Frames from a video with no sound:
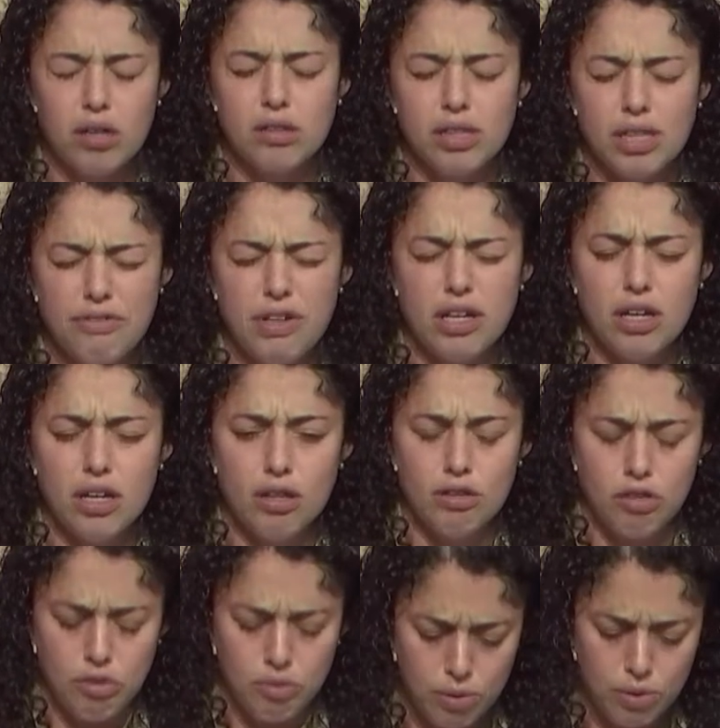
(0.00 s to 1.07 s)
living
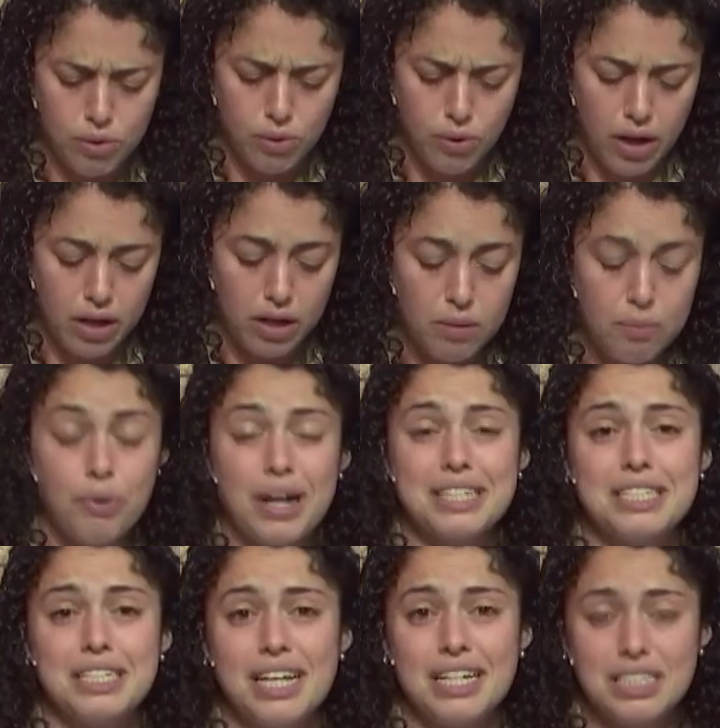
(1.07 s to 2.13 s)
through an
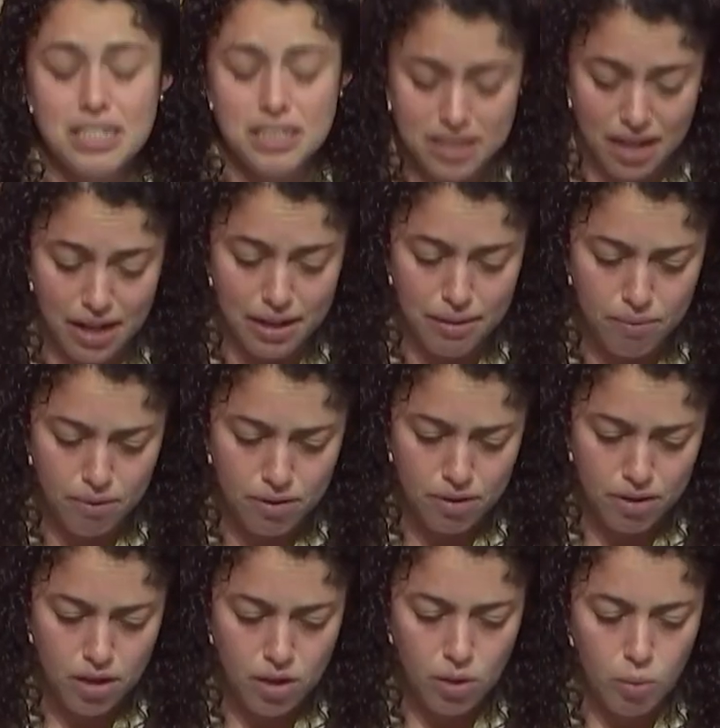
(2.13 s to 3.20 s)
unprecedented time
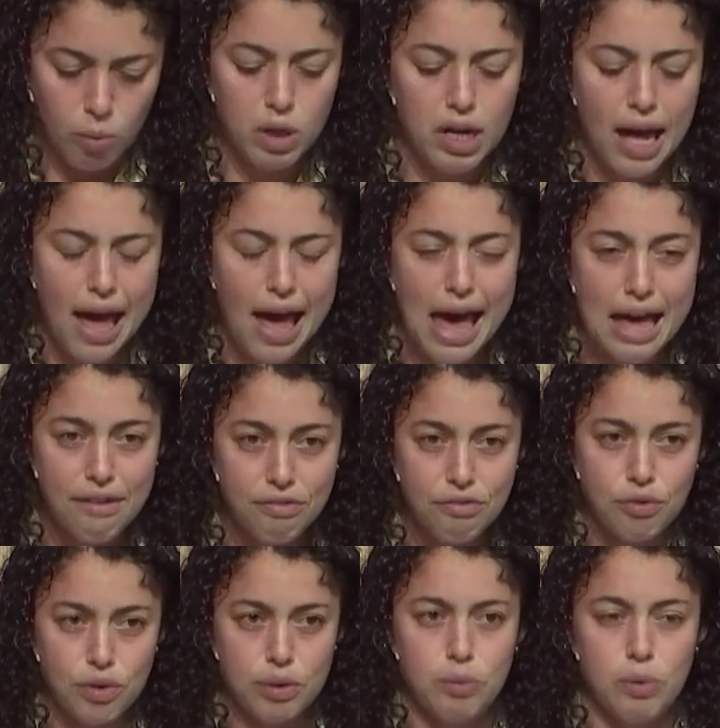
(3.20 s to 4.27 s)
where
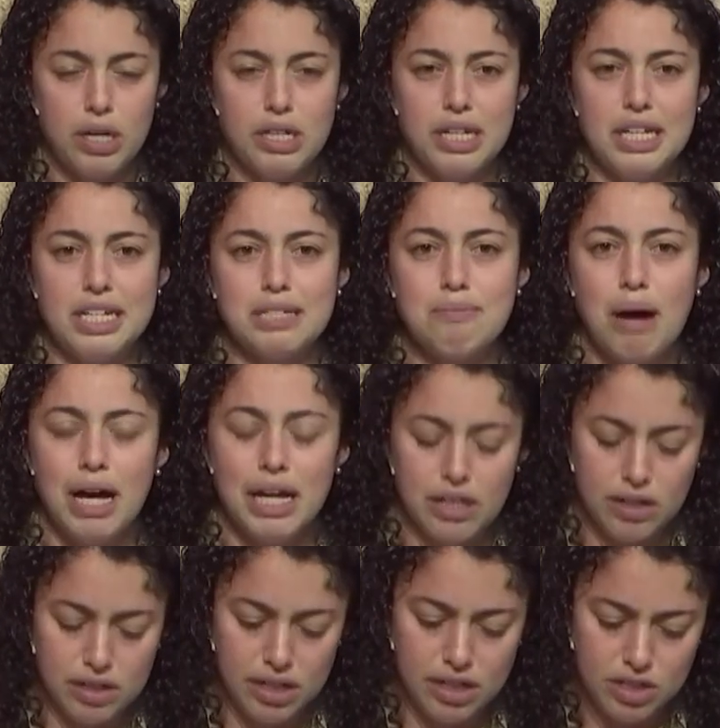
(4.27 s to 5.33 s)
everyone is
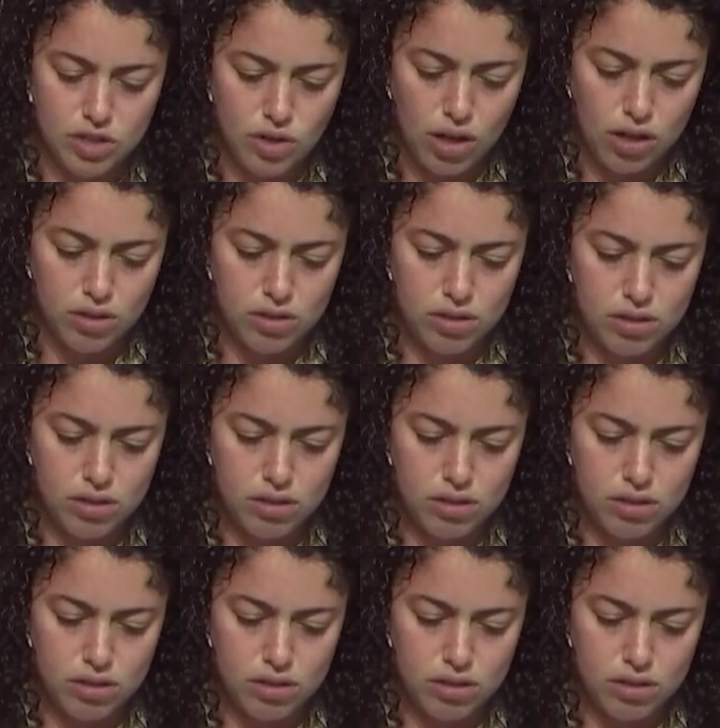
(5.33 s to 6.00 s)
mired in struggle.